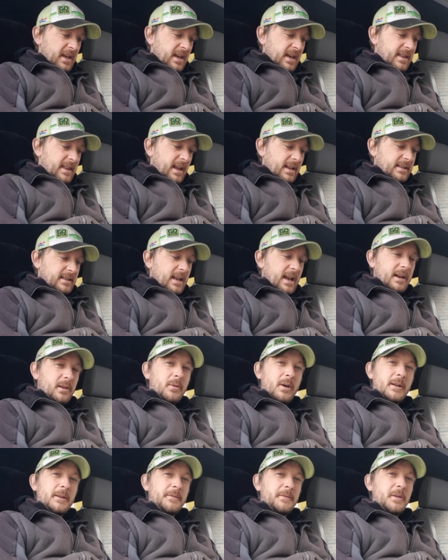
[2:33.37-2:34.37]
and that's like
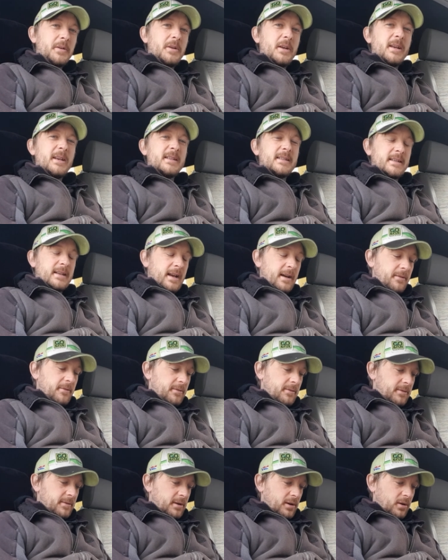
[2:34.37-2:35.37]
quite a few years
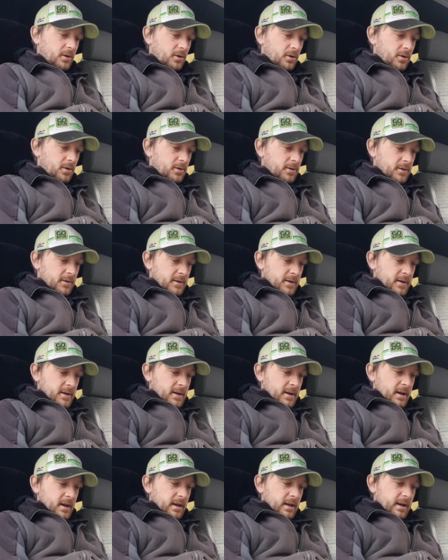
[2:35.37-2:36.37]
now ago.
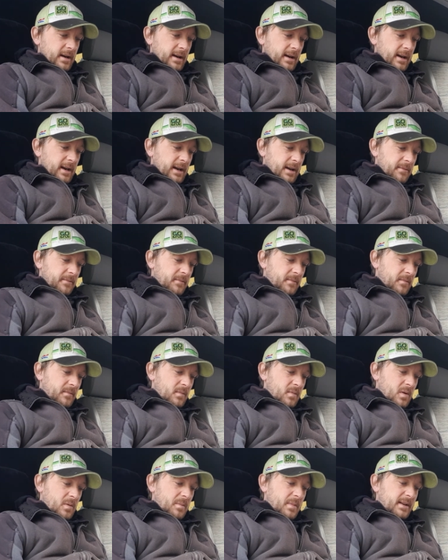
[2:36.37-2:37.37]
And
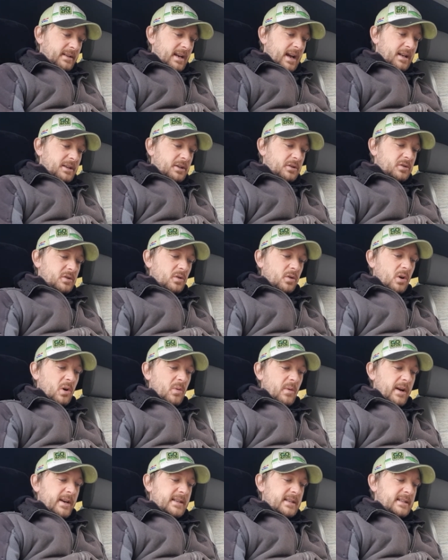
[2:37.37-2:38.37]
my dad used to
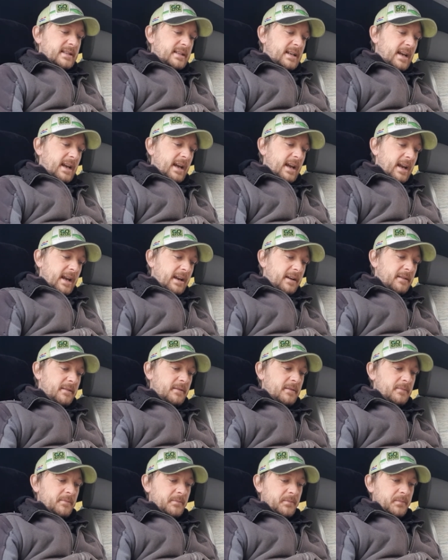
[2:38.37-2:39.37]
always say
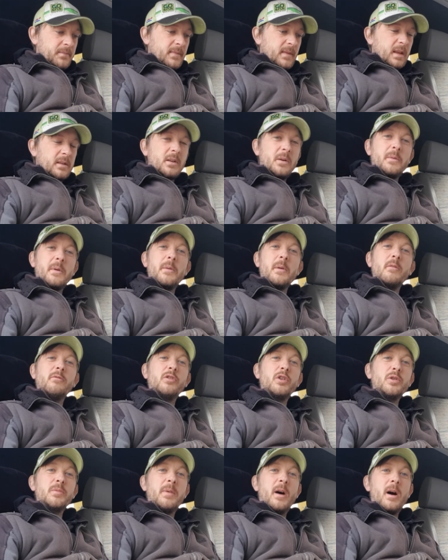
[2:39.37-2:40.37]
that we were
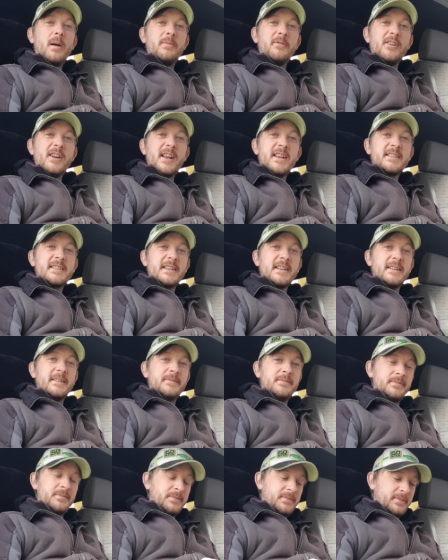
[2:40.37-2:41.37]
rhubarb racing.
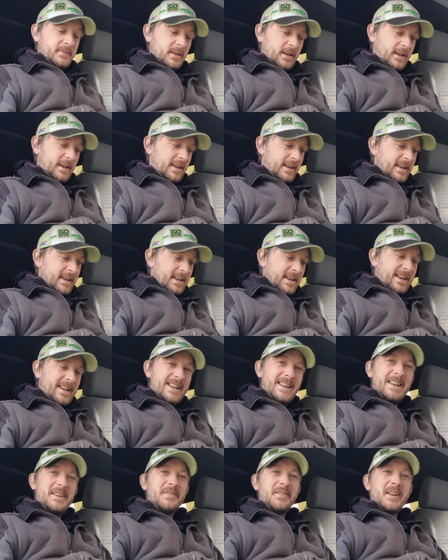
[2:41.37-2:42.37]

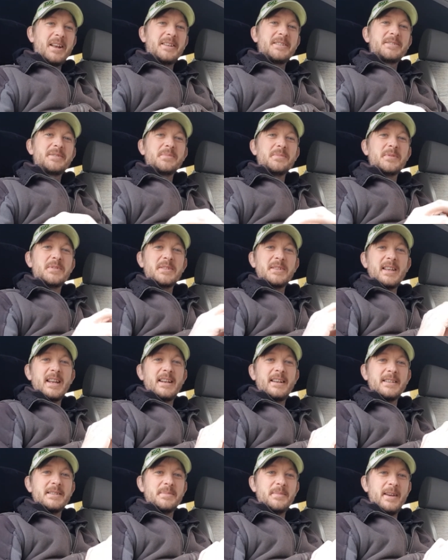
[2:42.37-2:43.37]
He even had some
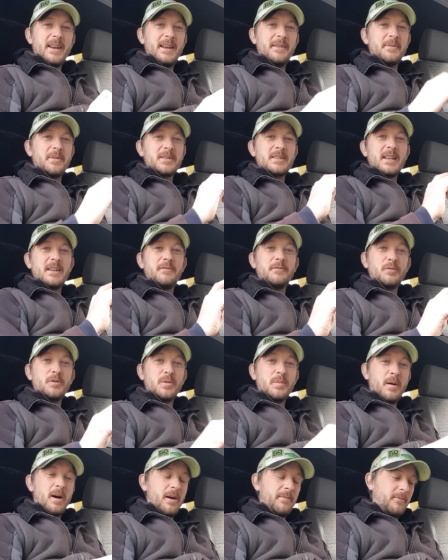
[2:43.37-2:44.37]
stickers made what said
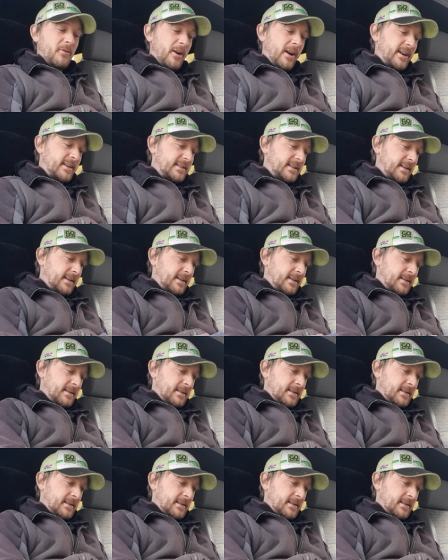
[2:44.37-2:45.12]
rhubarb racing,